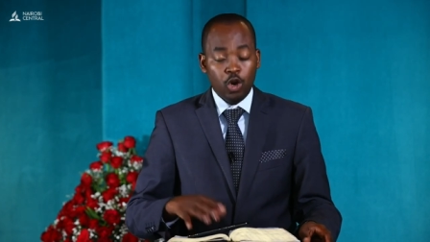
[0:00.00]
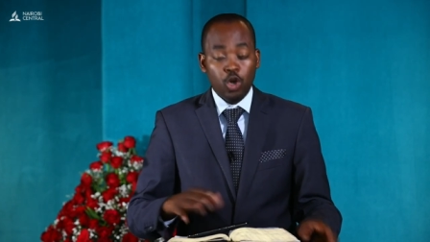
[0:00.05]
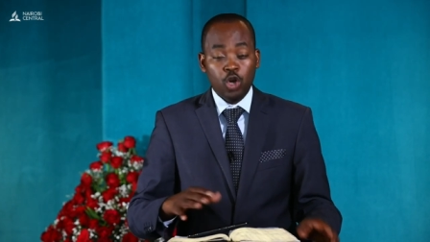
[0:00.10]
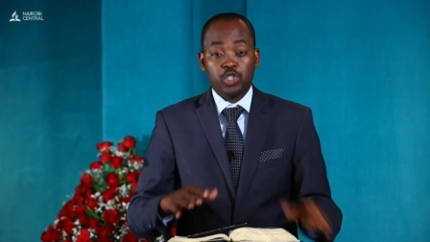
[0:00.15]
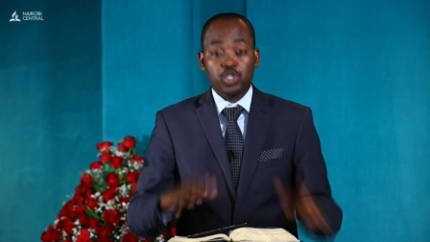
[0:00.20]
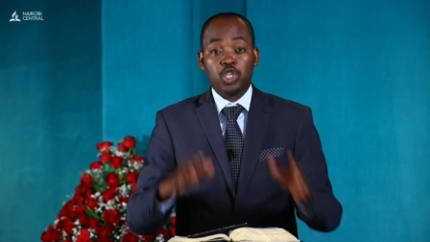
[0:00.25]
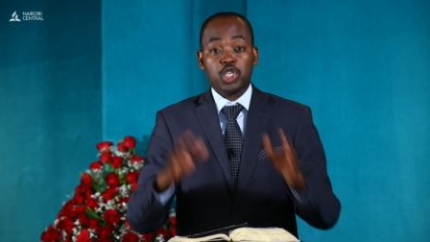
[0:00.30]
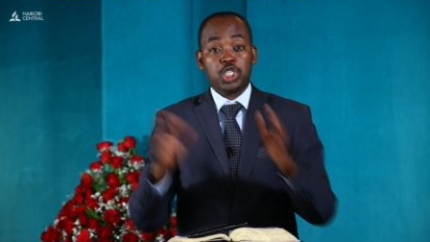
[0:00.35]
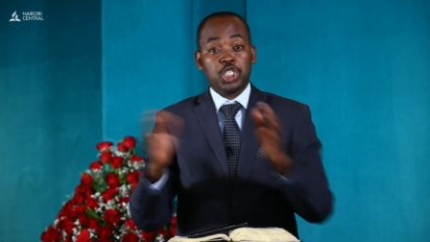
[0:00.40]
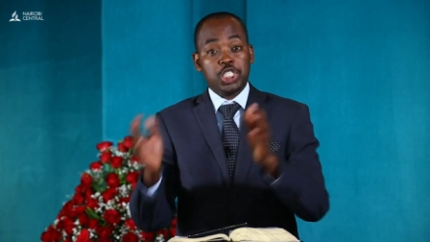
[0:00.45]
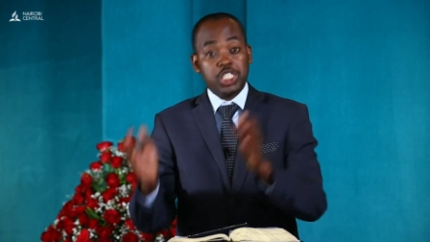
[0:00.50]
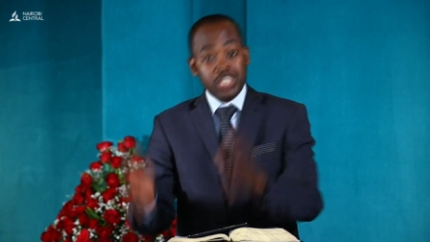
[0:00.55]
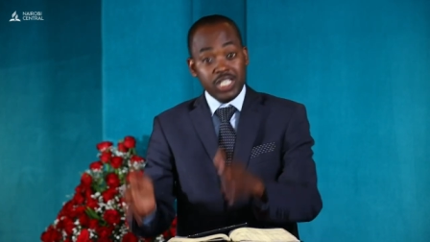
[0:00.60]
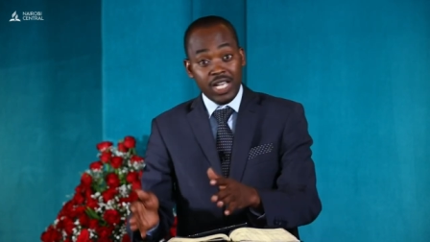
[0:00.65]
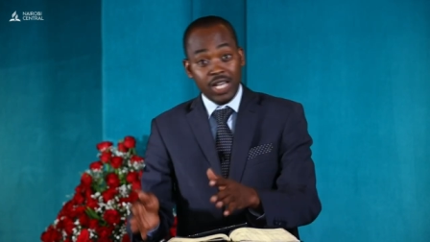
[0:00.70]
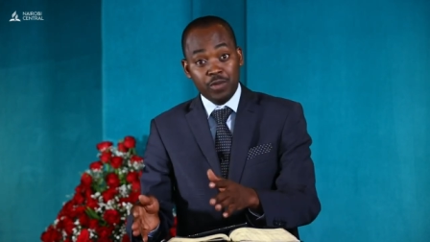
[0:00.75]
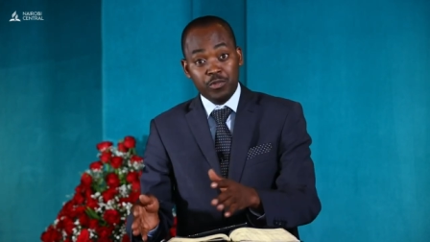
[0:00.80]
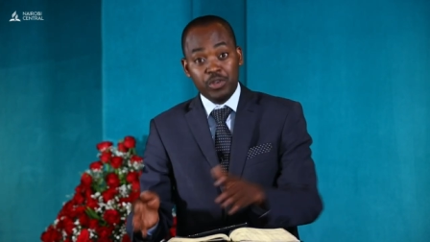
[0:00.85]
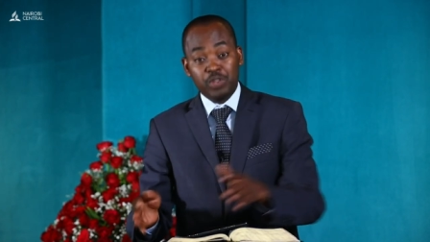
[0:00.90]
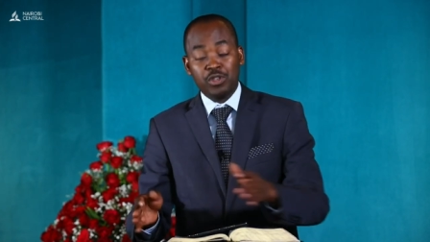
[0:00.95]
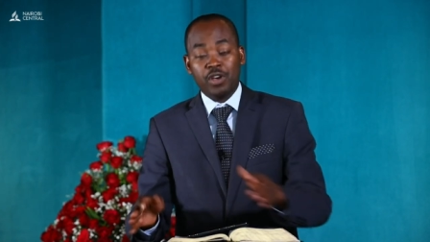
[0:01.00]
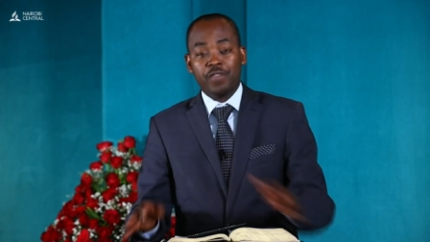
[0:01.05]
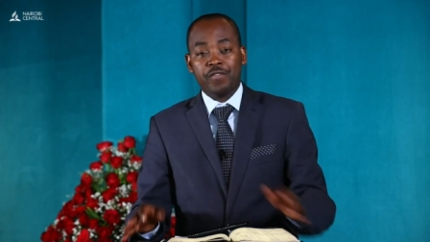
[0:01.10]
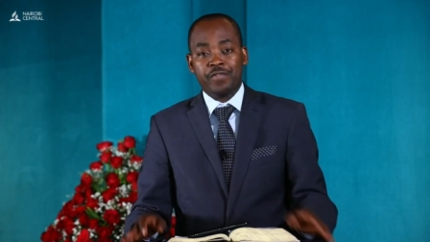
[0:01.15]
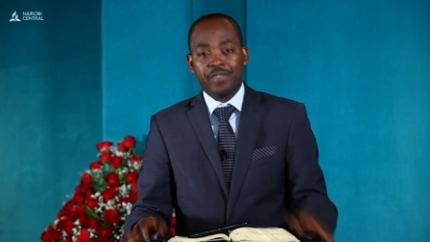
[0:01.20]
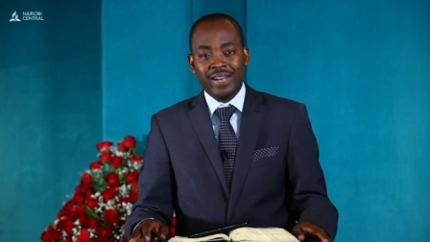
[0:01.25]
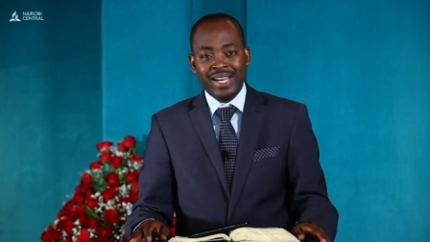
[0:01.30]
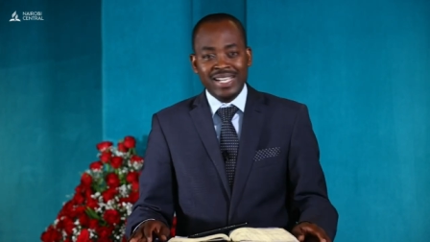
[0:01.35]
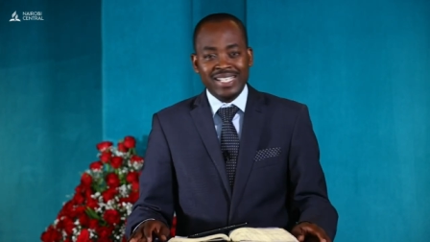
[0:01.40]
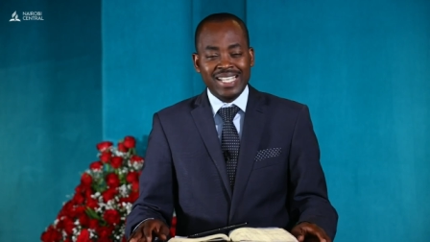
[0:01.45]
Also, share with your
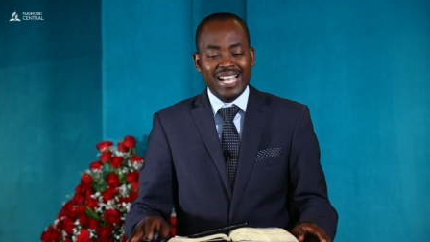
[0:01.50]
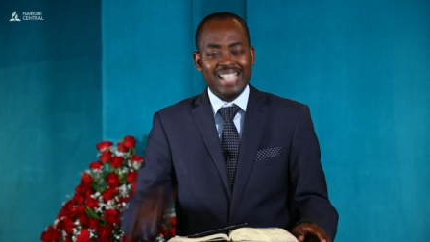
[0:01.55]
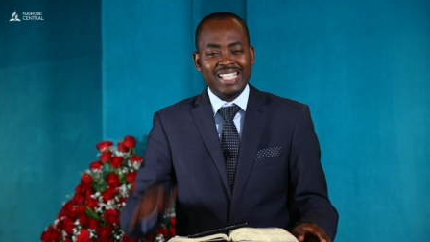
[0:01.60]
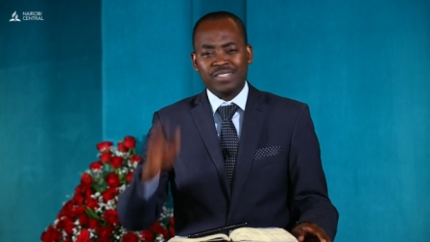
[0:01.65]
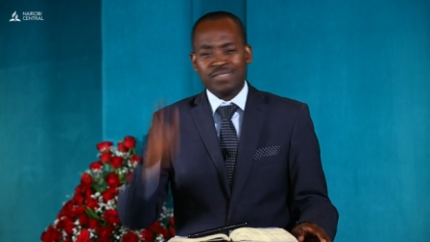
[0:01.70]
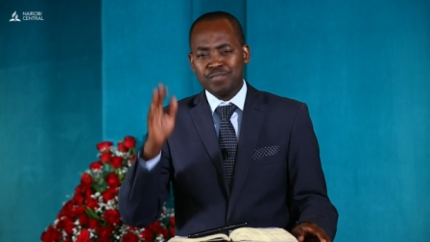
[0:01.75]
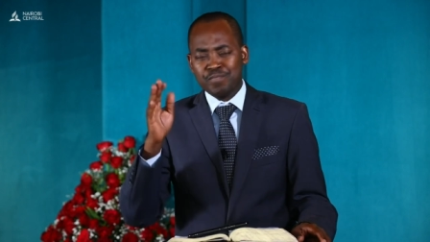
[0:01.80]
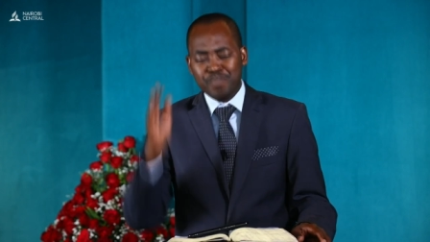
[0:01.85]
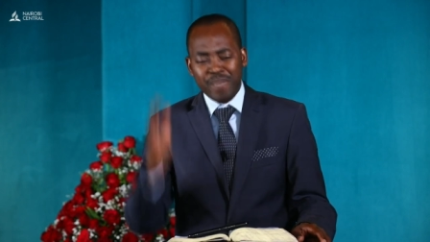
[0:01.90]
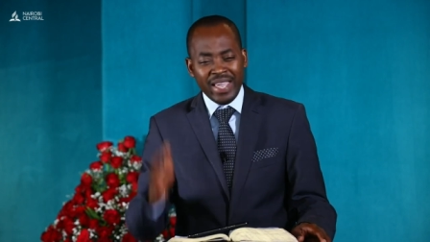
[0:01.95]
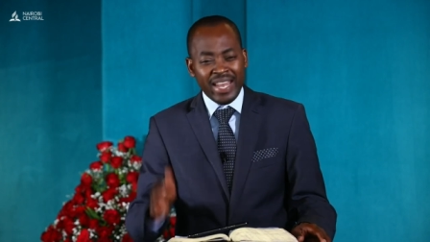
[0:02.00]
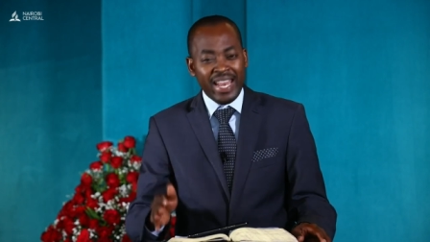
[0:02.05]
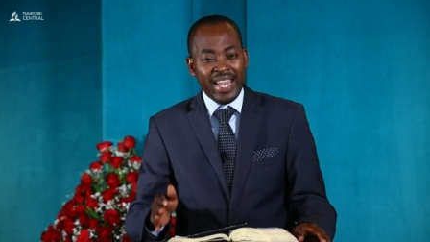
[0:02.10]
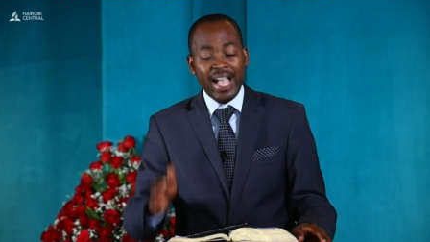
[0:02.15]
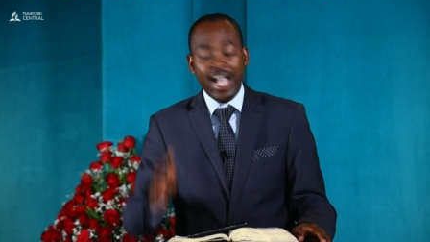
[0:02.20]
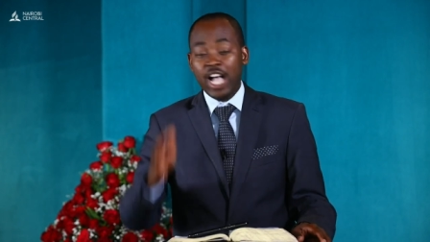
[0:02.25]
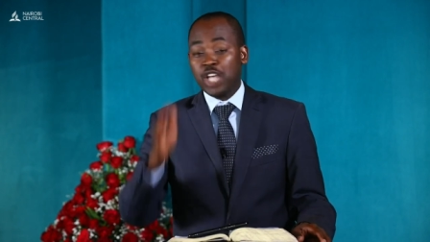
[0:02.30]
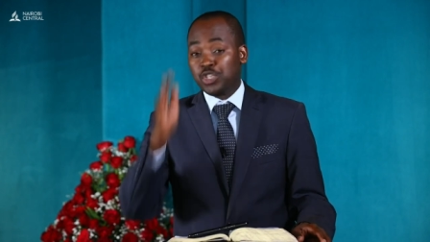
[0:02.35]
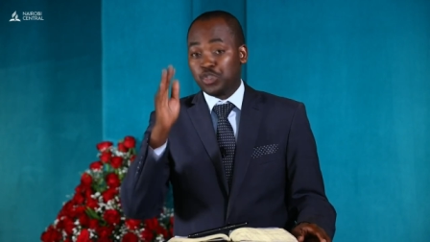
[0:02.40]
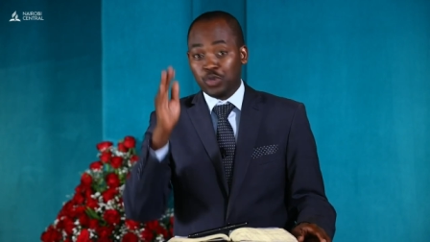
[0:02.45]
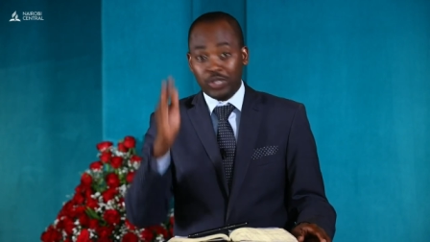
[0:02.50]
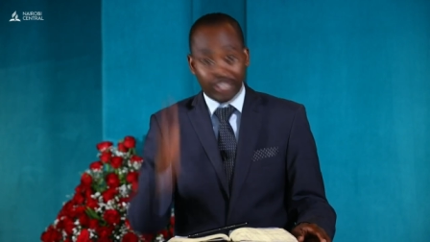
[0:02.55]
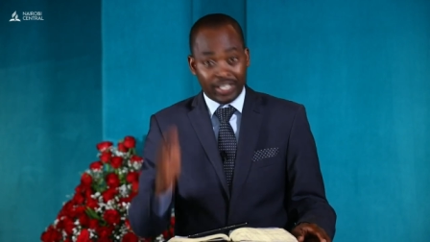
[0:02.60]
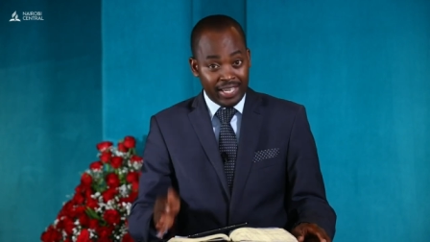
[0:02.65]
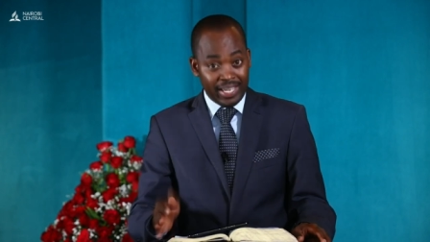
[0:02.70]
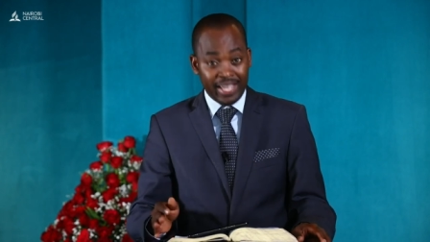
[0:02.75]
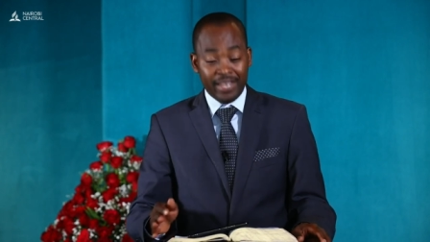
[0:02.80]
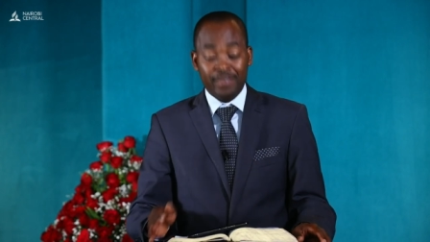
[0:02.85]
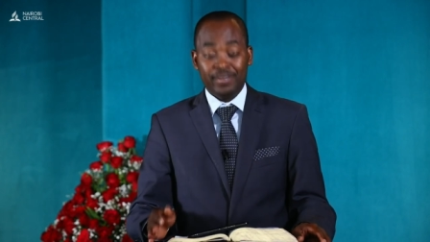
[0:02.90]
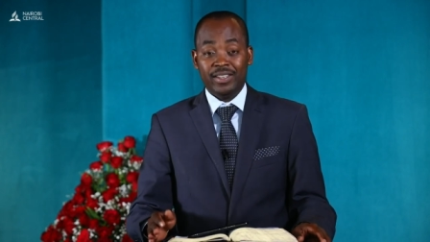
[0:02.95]
friends as many as you
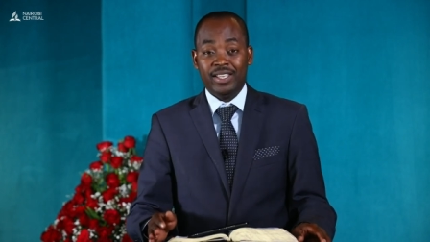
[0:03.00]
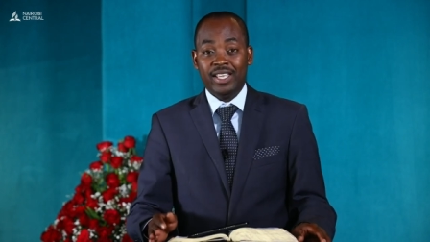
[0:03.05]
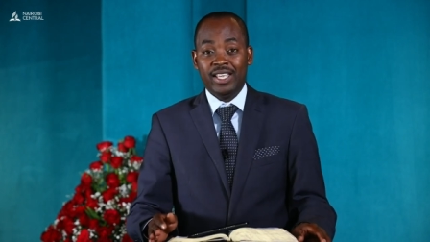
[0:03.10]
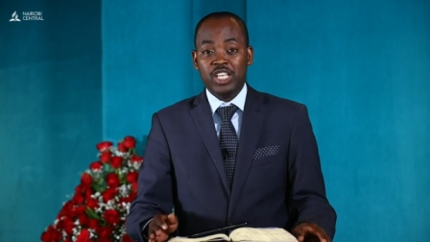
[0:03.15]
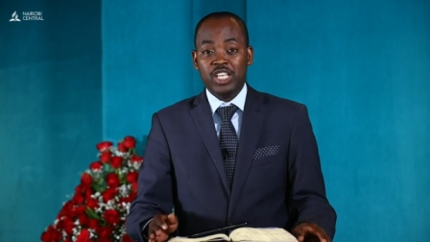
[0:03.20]
can.